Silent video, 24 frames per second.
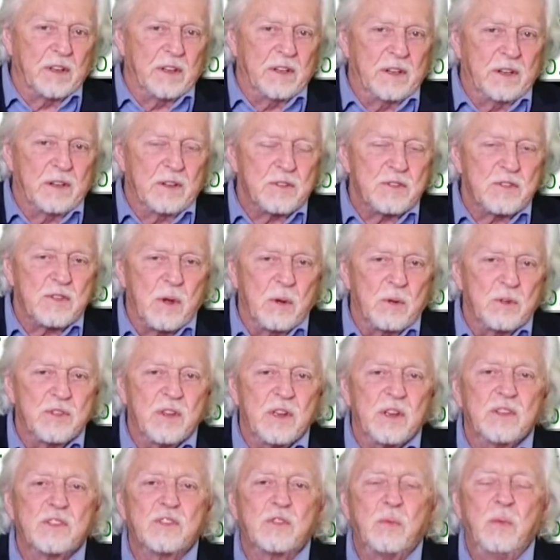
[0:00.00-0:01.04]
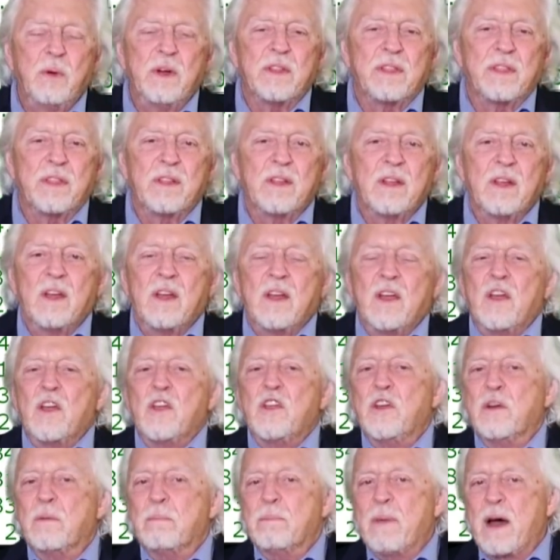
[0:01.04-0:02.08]
Linden Associates with
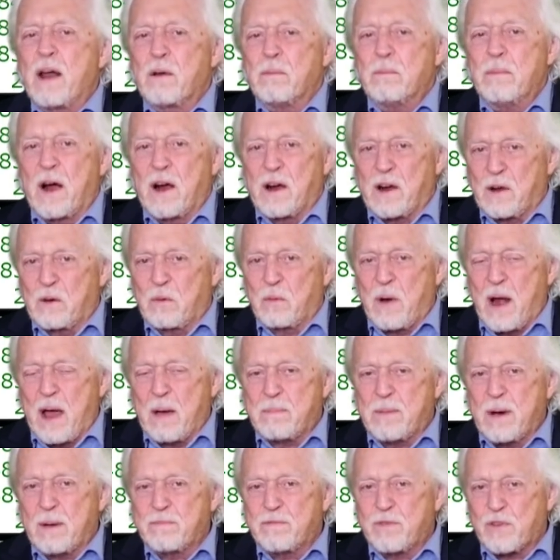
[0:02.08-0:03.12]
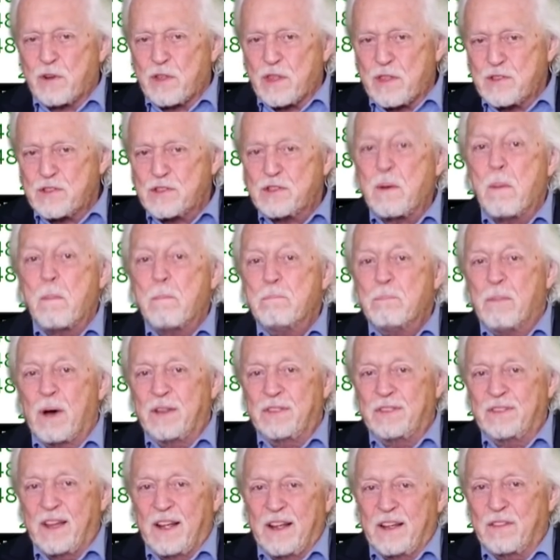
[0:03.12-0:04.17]
your metal market wrap-up for this
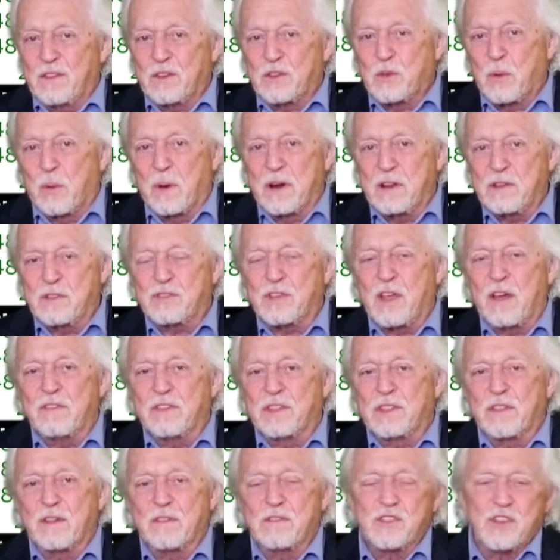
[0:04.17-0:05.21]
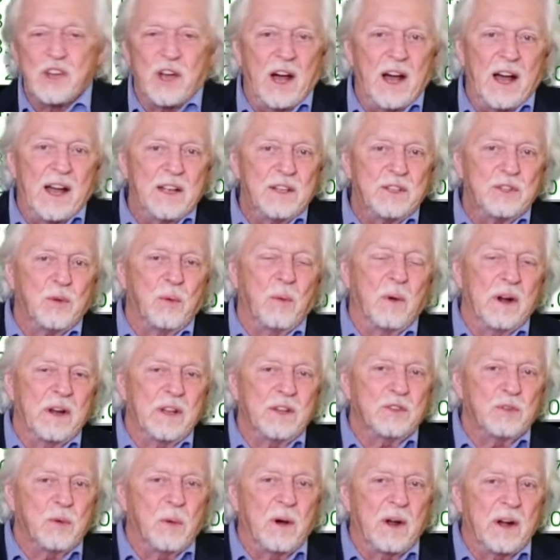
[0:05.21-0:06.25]
Monday, the 27th of July,
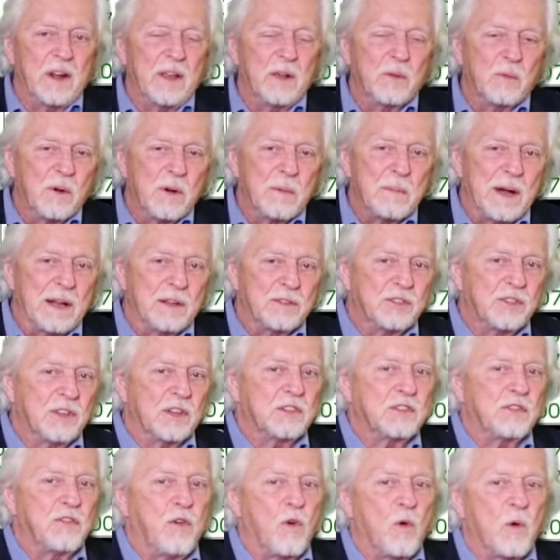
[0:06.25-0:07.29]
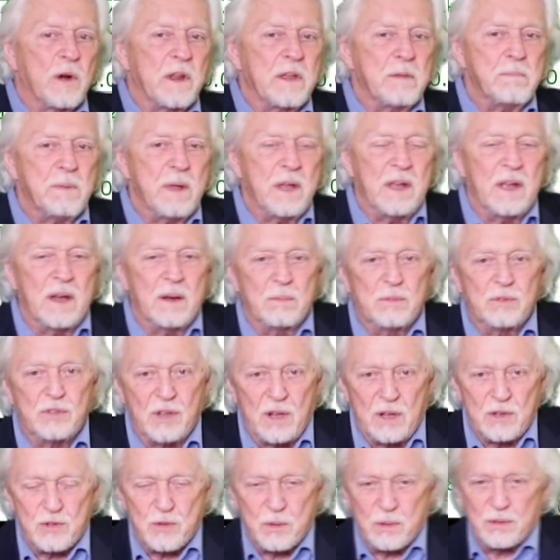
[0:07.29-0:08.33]
2020, and we're about 6:40 p.m.
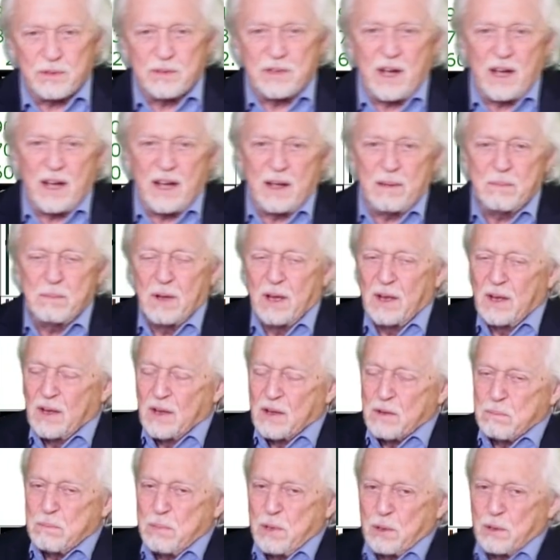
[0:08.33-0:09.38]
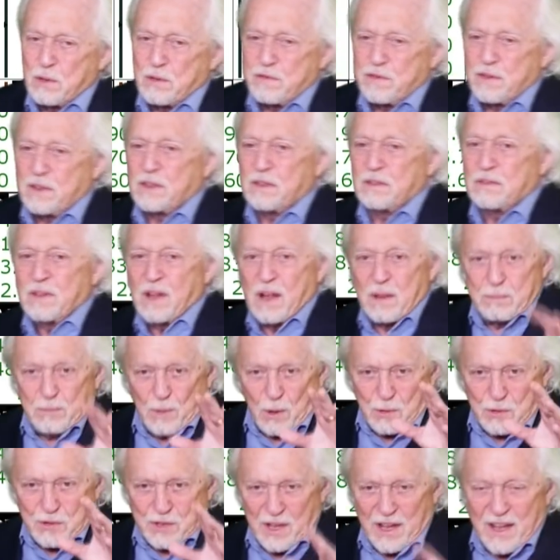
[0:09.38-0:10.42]
Central Time. Beautiful.
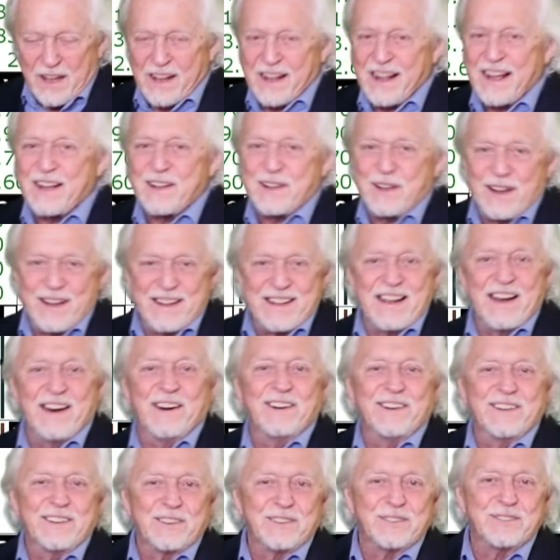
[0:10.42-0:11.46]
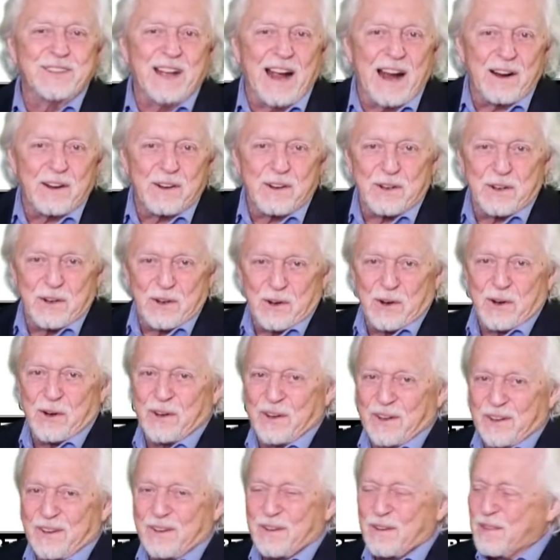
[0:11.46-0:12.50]
Noticing it getting a little darker
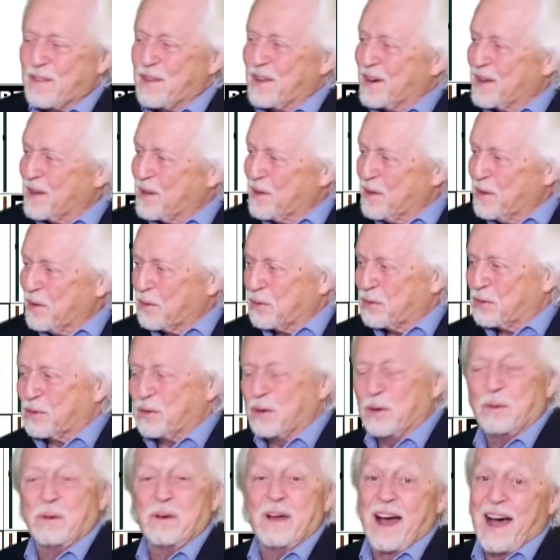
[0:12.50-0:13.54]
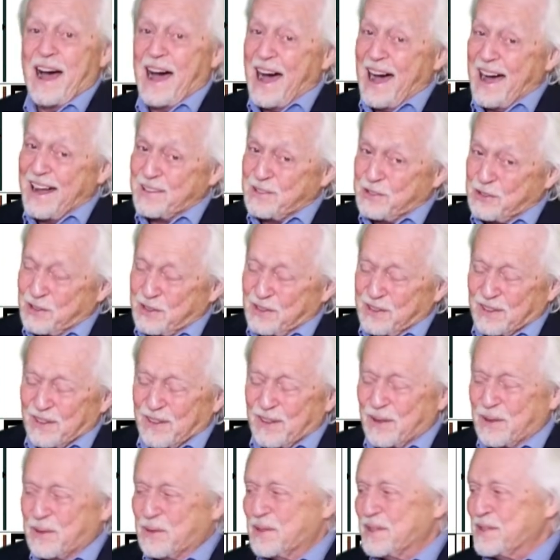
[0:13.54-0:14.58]
earlier than it used to. Hot still,
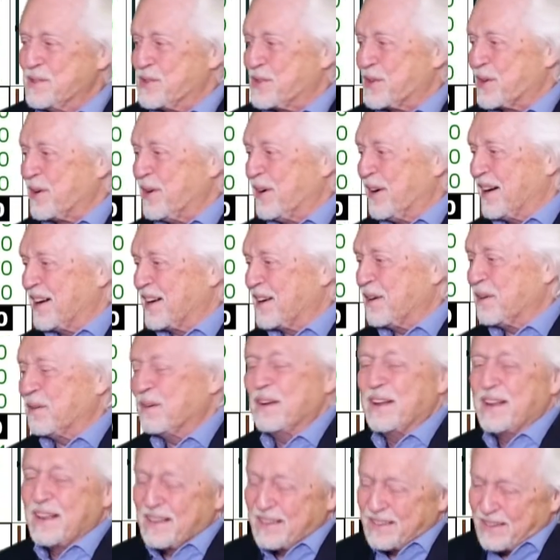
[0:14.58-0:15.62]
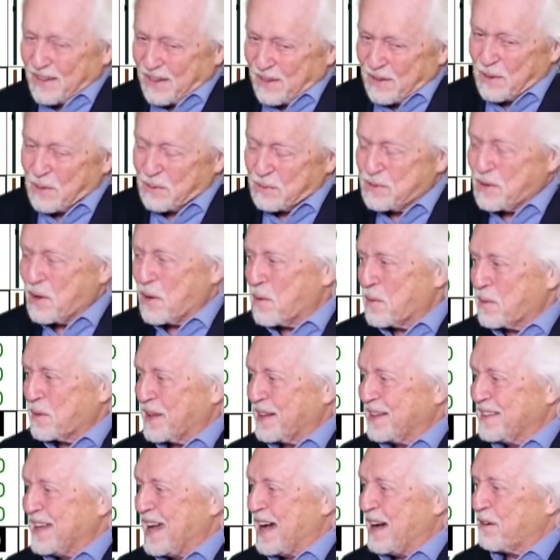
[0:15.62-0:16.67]
though, in Chicago, although
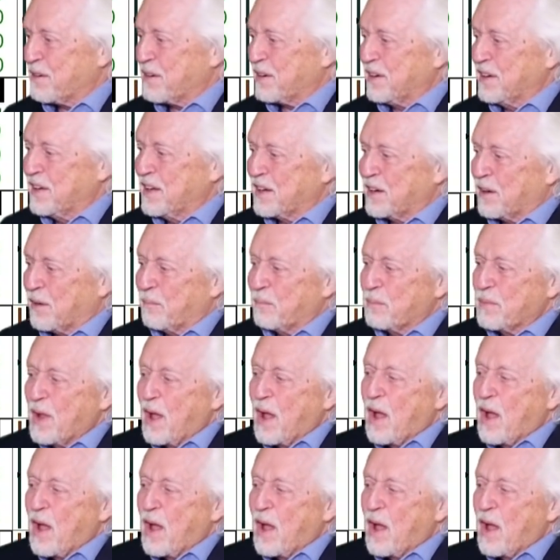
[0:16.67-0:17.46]
toning down a little.